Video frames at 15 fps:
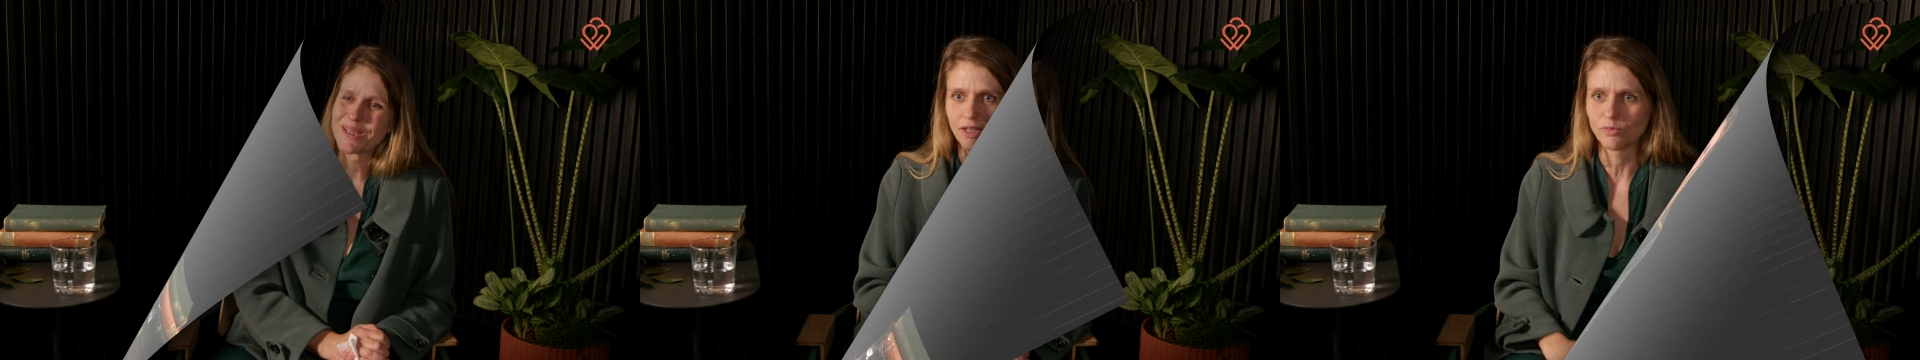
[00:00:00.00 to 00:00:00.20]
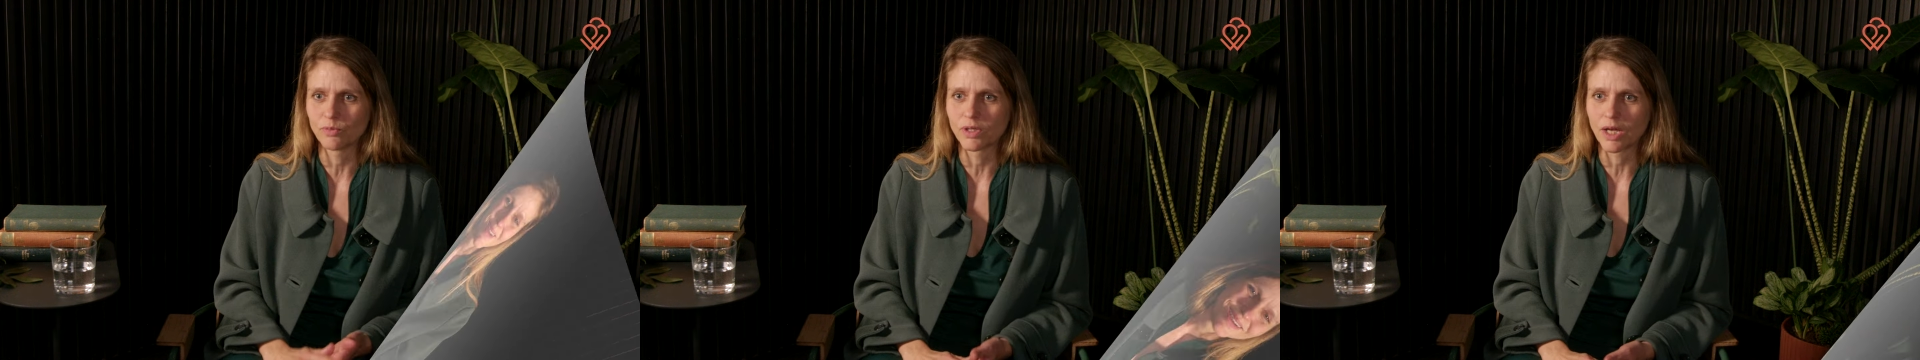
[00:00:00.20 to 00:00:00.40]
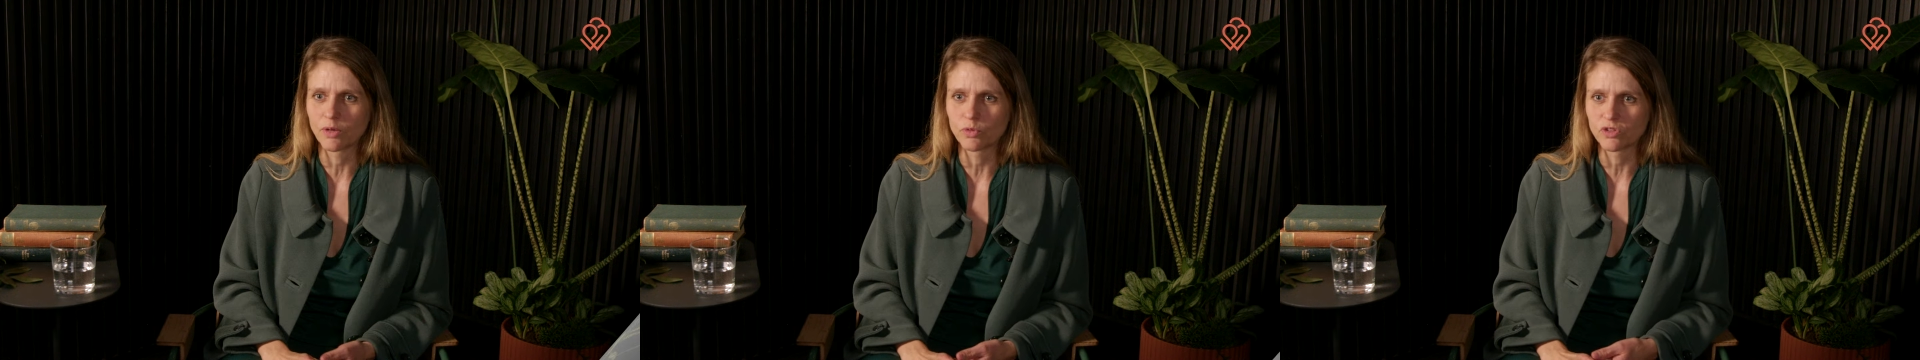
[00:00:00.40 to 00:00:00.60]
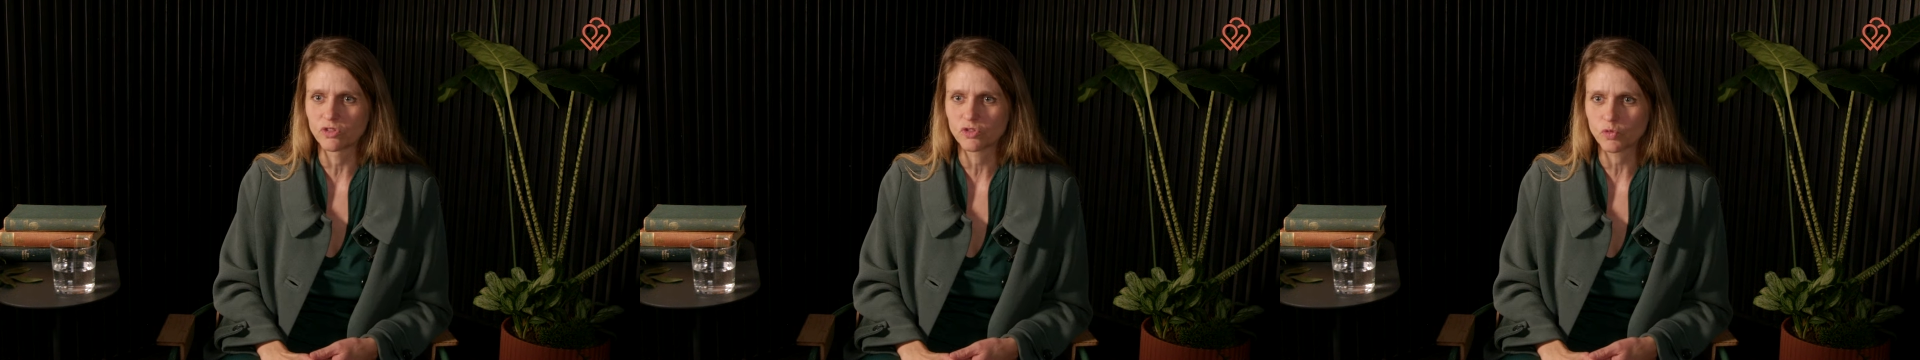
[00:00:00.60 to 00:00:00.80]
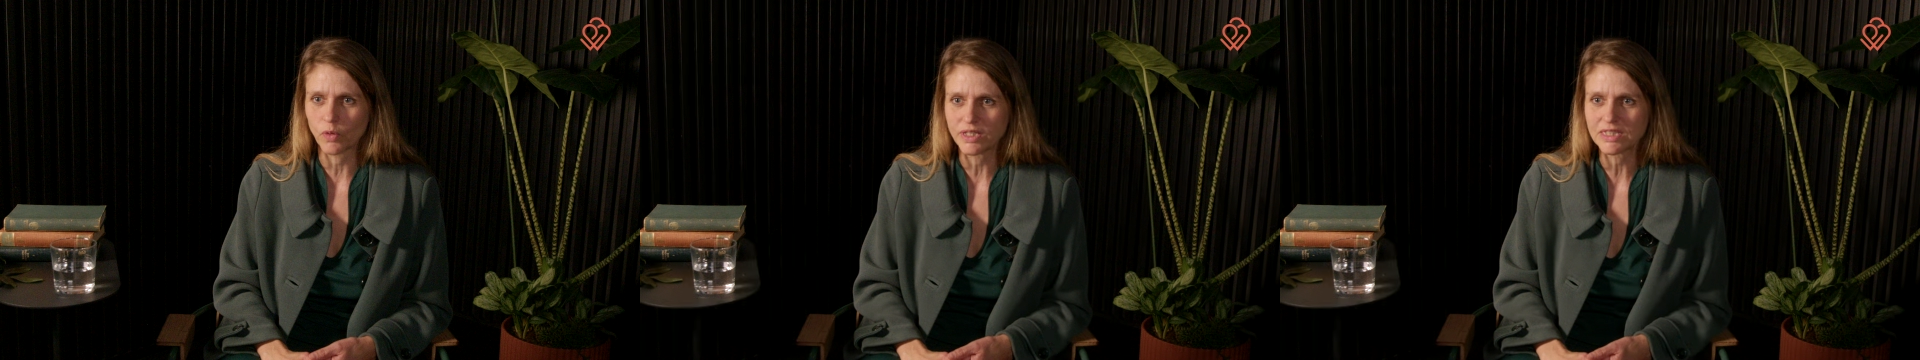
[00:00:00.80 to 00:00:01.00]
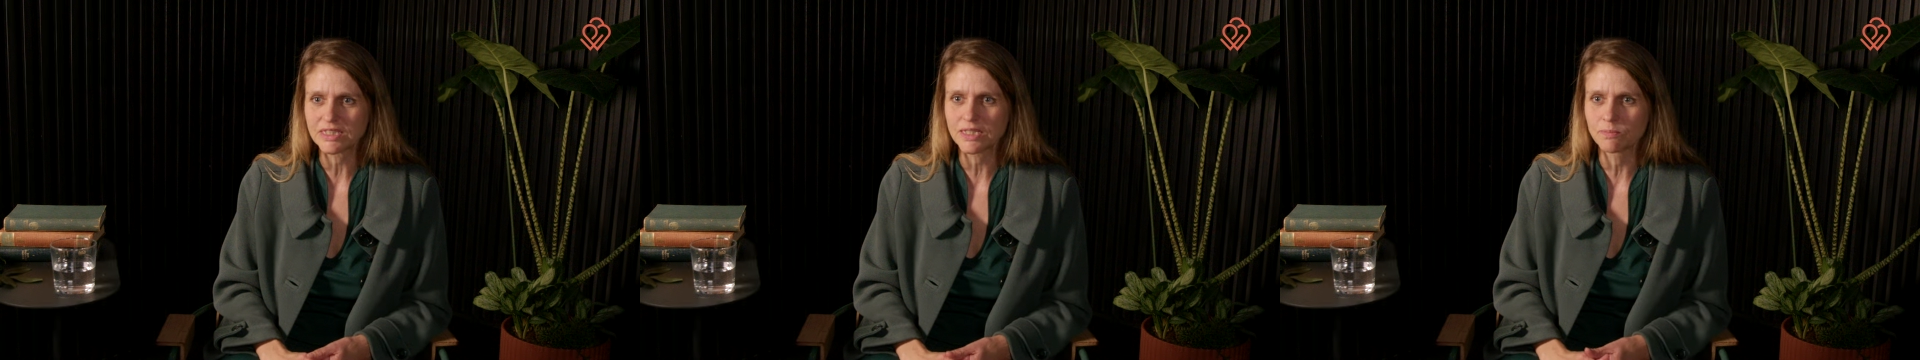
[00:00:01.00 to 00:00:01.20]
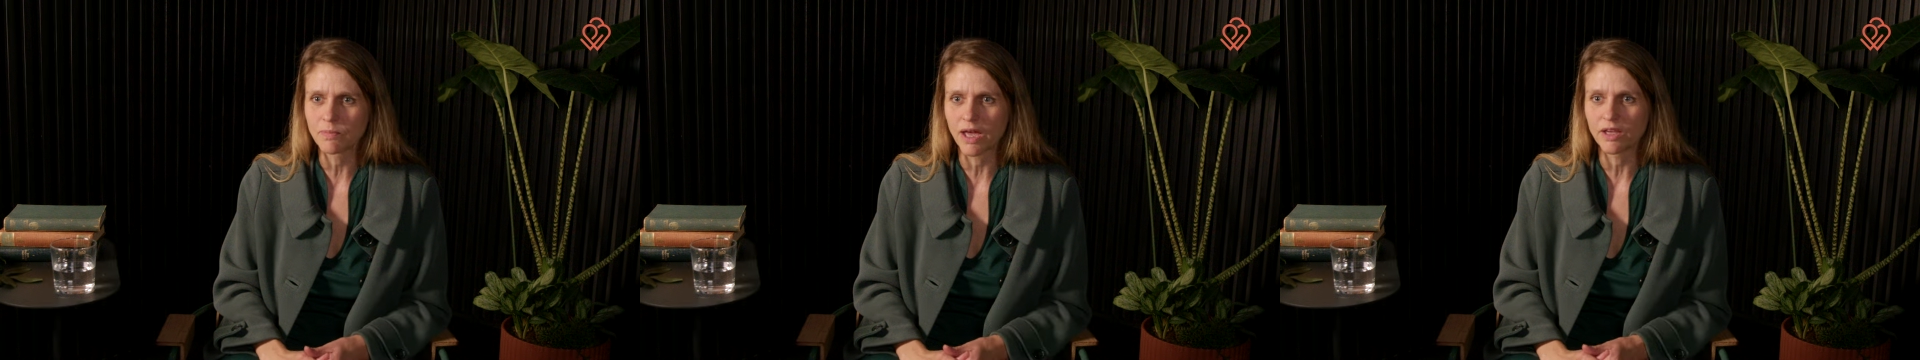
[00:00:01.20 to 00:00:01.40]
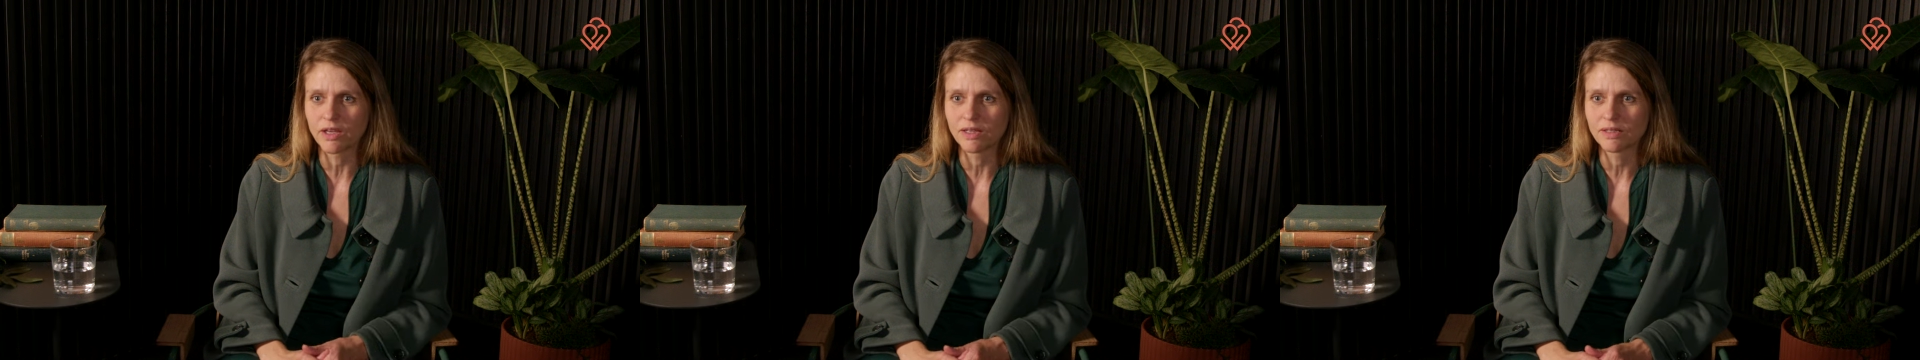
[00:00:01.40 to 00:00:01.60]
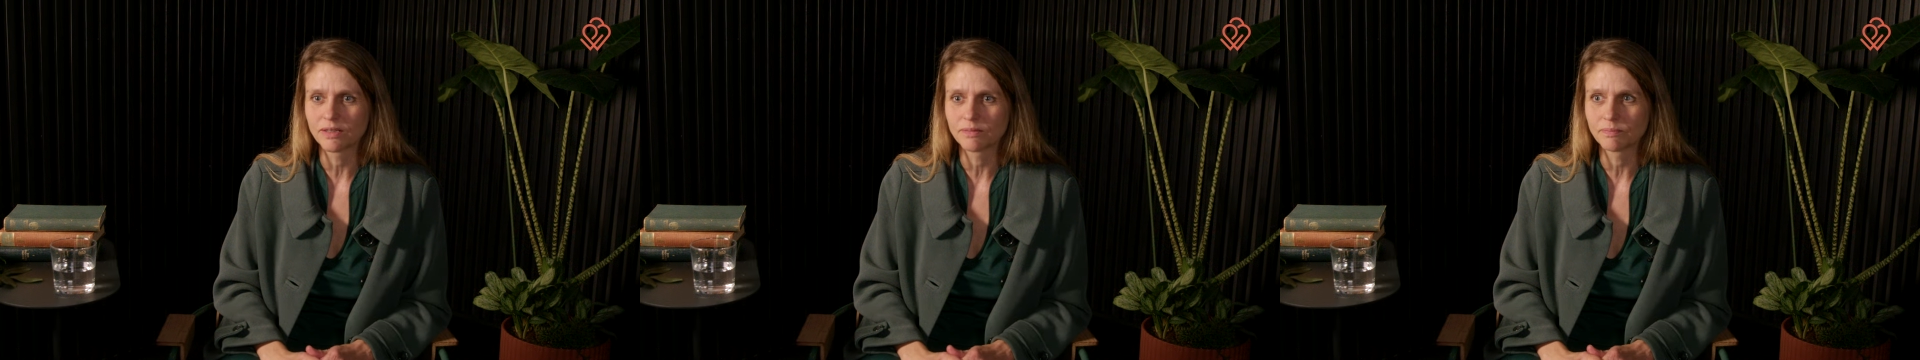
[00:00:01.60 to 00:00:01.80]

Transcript: When I was 20,